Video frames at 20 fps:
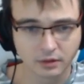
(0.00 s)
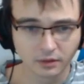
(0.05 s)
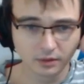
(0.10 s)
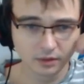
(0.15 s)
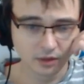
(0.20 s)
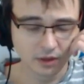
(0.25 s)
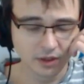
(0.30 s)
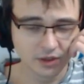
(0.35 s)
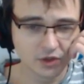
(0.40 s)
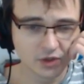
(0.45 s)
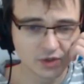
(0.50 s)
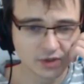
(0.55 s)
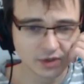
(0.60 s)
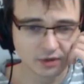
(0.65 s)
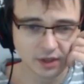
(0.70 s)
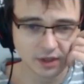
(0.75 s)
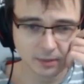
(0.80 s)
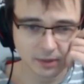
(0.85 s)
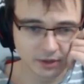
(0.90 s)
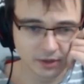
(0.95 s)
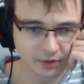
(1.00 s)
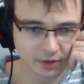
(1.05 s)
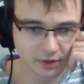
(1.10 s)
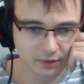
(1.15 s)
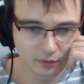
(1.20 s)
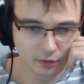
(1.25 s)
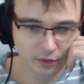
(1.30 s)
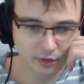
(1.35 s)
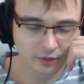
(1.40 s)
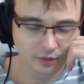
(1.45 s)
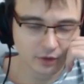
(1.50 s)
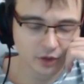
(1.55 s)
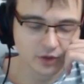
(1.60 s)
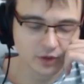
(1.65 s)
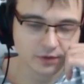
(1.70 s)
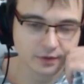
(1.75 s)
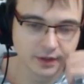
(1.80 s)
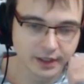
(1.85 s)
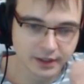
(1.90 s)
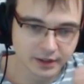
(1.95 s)
it's just a 3 mana 3/4, which is
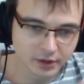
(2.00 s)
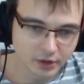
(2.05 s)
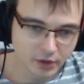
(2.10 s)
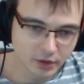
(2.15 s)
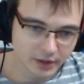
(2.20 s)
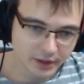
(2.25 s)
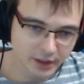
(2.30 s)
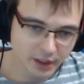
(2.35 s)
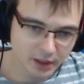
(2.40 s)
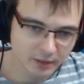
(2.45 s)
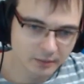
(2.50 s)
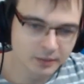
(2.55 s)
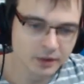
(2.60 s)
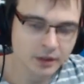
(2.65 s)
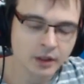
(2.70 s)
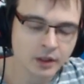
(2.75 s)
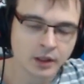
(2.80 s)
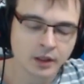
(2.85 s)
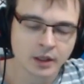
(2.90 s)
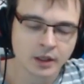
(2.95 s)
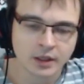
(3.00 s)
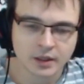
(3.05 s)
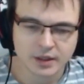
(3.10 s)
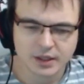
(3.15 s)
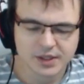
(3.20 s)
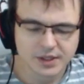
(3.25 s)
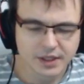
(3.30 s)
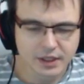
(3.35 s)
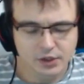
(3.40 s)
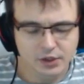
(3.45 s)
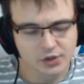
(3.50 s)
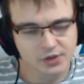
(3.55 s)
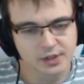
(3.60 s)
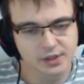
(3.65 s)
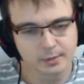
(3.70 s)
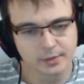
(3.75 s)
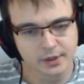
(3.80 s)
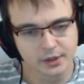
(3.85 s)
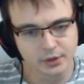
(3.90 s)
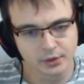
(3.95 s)
fine in early game, this card is just
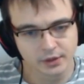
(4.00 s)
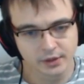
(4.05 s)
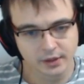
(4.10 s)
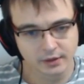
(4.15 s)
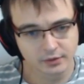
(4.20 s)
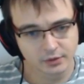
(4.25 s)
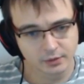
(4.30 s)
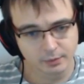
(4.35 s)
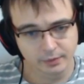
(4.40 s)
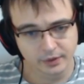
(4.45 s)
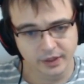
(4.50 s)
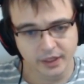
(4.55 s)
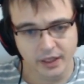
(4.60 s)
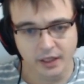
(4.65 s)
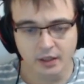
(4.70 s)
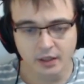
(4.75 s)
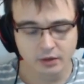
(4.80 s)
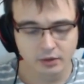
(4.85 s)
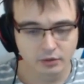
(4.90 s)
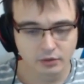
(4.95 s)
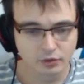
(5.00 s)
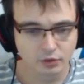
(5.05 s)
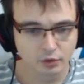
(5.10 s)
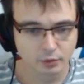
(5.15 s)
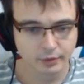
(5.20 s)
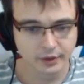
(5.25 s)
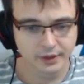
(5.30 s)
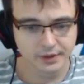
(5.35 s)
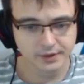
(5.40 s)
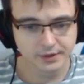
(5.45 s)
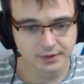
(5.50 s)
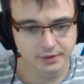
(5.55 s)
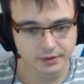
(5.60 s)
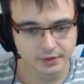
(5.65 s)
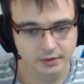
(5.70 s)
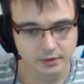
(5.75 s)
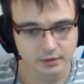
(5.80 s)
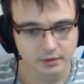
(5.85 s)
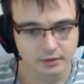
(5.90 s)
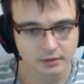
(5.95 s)
simply good enough to play in Control Priest.
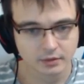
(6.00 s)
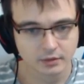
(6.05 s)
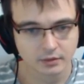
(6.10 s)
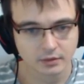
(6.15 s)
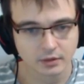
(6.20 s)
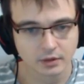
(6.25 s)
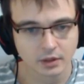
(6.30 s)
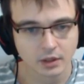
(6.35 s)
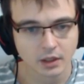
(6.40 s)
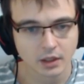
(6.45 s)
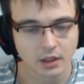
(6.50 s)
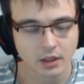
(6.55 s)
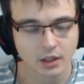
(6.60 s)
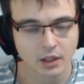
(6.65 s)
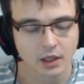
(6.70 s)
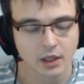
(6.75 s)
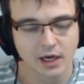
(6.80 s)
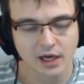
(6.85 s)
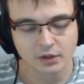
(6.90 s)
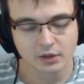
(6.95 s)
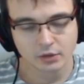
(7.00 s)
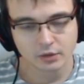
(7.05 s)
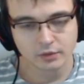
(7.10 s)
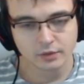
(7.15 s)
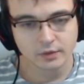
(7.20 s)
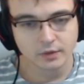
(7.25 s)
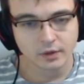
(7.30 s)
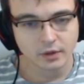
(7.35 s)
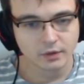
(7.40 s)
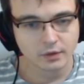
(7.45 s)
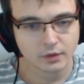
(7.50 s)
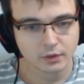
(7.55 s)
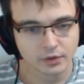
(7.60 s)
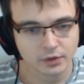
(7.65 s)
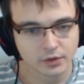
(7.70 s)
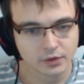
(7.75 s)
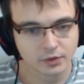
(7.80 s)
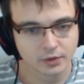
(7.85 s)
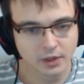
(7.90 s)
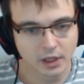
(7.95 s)
I don't know if you want
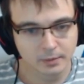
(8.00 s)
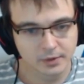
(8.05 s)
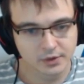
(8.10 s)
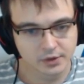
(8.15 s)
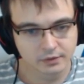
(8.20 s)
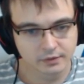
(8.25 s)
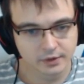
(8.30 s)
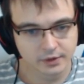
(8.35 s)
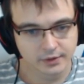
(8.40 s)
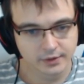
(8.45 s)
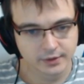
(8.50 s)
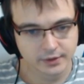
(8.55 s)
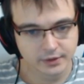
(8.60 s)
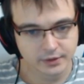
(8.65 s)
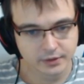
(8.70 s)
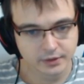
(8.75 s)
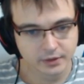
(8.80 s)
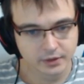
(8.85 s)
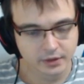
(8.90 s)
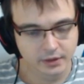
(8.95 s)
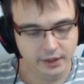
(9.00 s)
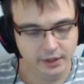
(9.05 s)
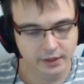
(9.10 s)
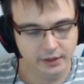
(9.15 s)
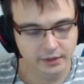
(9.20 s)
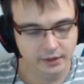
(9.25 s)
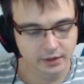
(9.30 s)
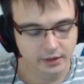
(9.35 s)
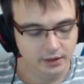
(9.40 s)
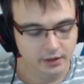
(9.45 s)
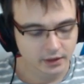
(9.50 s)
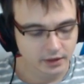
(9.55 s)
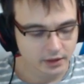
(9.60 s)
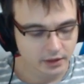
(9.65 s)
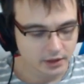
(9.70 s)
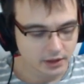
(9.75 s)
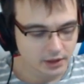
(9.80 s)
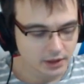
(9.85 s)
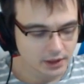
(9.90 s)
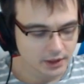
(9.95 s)
2 copies of it though. Like,
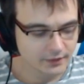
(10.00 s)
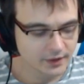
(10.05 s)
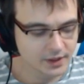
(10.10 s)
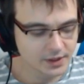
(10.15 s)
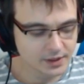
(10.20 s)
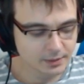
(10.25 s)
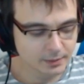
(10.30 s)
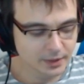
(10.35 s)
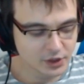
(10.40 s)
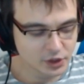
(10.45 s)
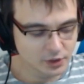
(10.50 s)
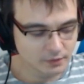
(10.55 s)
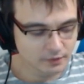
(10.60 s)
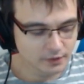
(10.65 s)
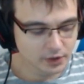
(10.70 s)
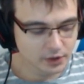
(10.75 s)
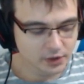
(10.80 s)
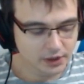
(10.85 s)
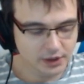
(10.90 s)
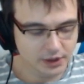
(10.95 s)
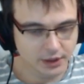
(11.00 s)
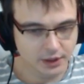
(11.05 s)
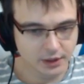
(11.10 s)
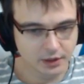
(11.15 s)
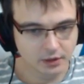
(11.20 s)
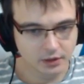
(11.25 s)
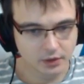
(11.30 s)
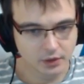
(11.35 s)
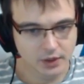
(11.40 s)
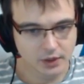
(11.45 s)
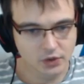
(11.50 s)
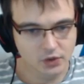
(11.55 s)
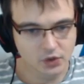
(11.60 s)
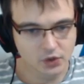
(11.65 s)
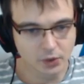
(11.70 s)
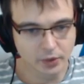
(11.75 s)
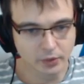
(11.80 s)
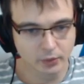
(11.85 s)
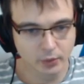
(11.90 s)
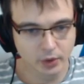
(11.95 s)
if there's a matchup where you need heal, you can just
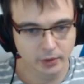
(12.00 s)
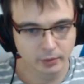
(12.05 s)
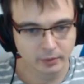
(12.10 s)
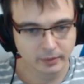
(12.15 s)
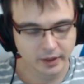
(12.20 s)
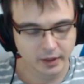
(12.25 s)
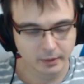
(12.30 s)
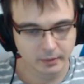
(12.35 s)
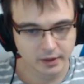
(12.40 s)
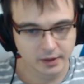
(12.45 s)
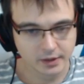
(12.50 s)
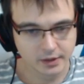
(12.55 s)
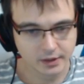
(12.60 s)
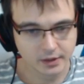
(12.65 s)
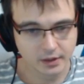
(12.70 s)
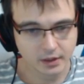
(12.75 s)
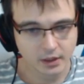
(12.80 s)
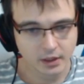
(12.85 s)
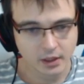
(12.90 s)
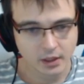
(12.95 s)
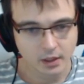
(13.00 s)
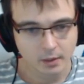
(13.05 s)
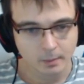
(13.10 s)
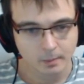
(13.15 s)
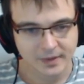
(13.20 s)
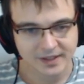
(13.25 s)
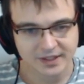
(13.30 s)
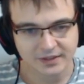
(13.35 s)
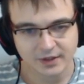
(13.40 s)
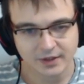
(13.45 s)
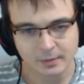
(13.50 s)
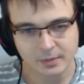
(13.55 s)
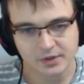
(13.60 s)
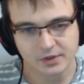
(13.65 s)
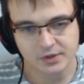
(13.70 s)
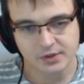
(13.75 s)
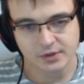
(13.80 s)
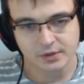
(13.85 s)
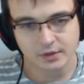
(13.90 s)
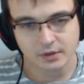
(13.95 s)
run 1 Omega Medic. But if it
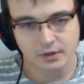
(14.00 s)
happens,